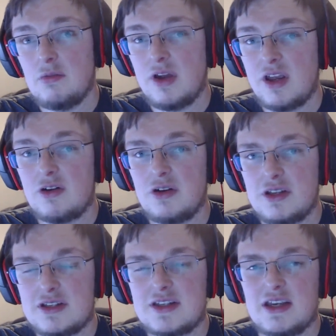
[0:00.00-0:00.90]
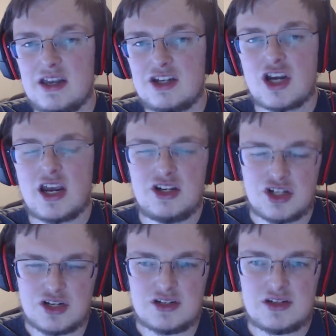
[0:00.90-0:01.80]
we could see
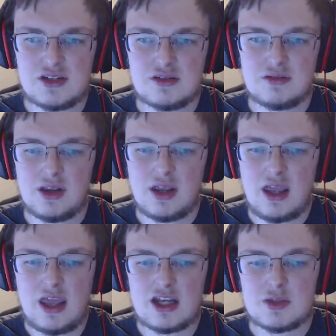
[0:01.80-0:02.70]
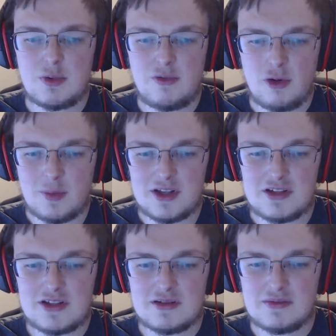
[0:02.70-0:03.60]
changes in its
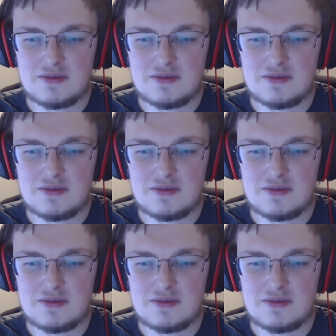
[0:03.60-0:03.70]
performance.